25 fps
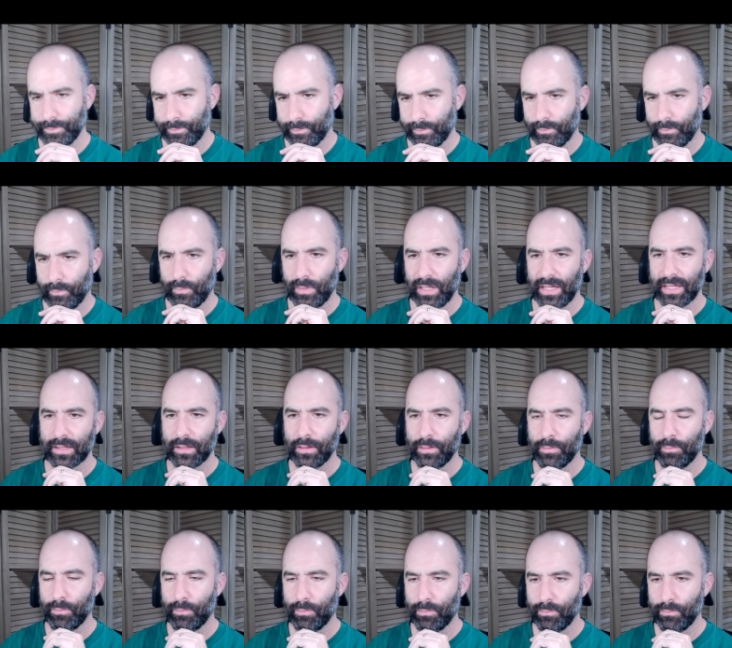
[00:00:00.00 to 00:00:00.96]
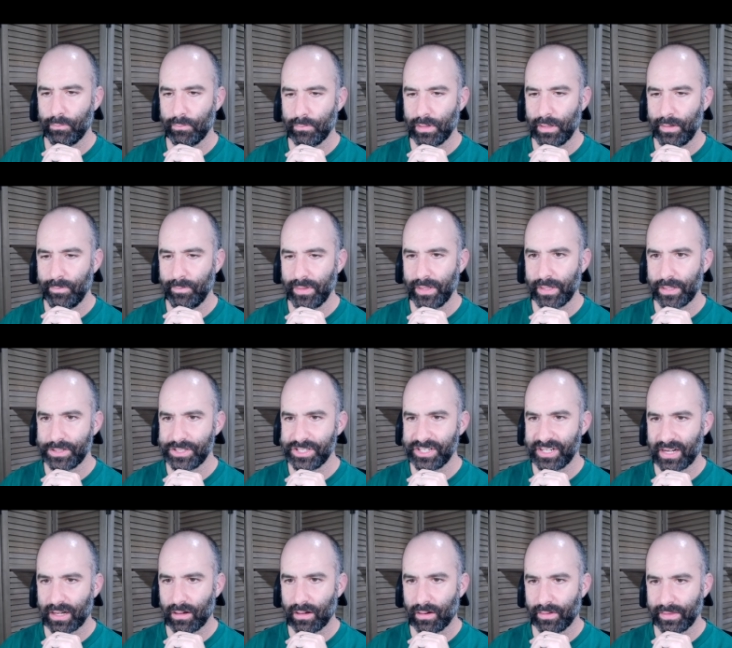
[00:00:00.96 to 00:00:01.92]
Black can give me a
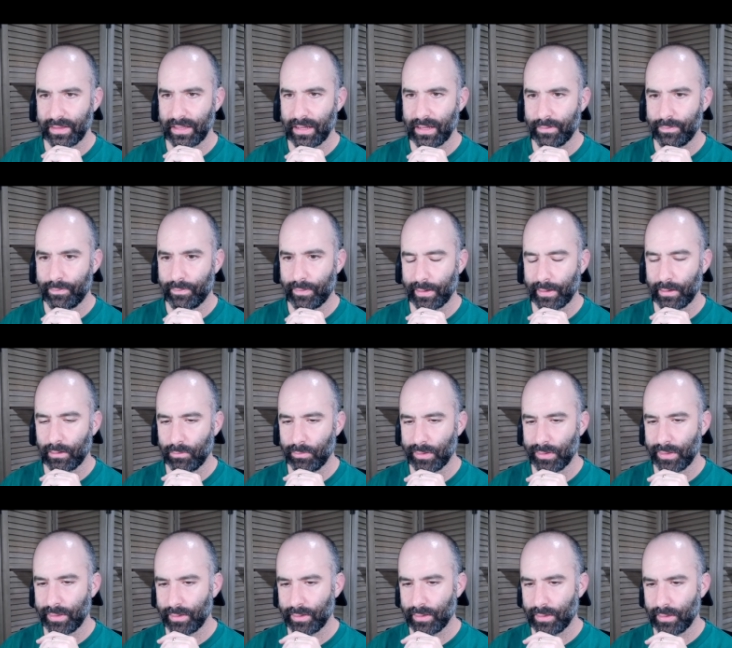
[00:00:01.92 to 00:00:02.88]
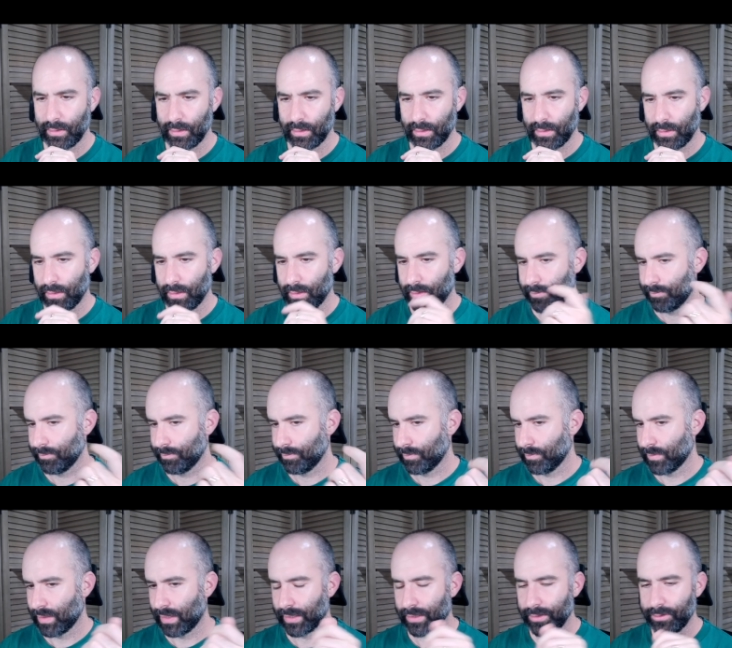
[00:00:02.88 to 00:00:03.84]
check on the f file, but
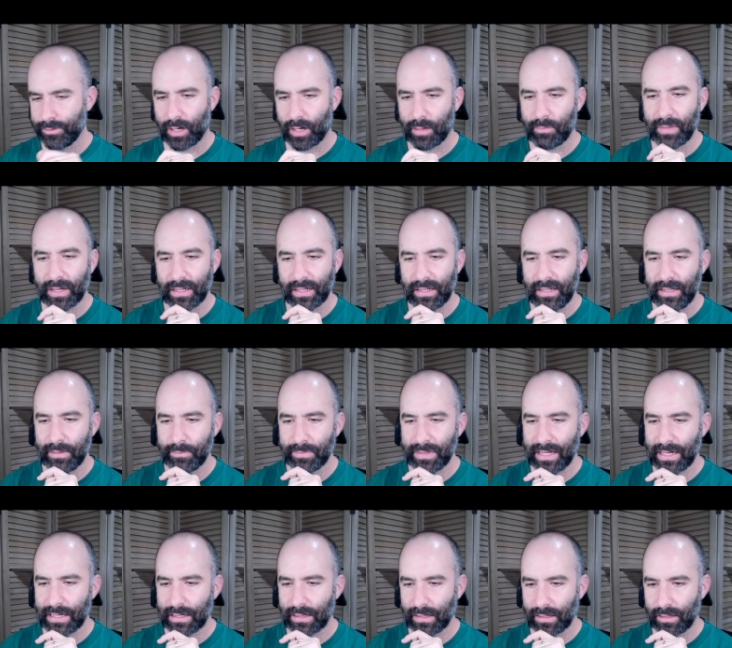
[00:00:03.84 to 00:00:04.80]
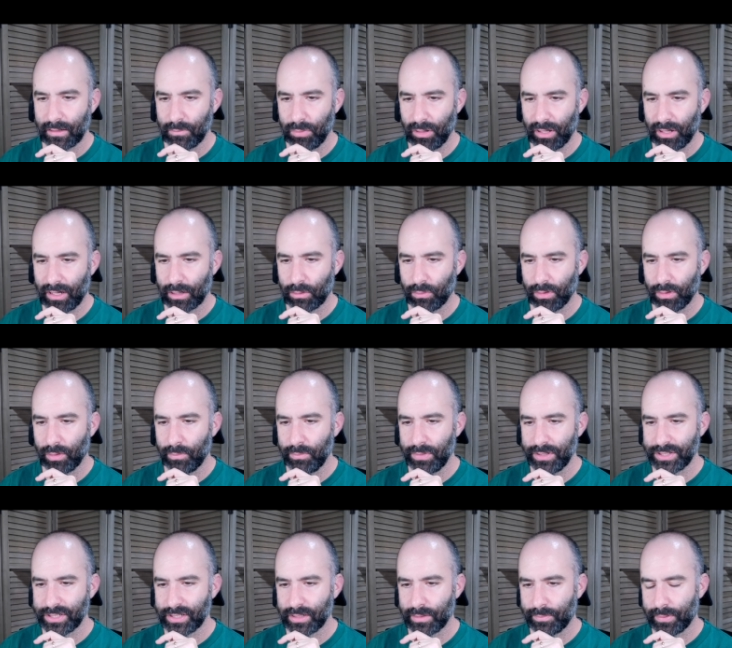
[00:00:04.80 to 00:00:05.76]
I could drop my king back. I could block with a
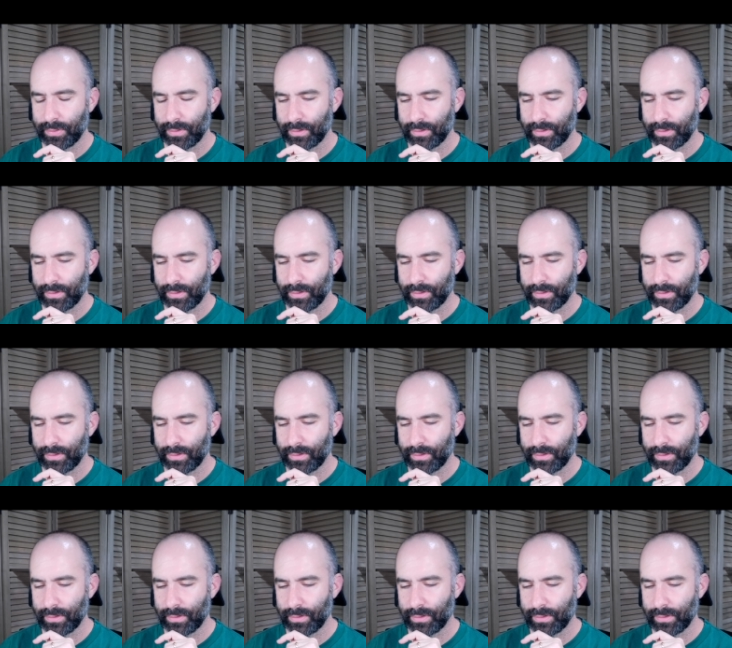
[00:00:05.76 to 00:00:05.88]
bishop.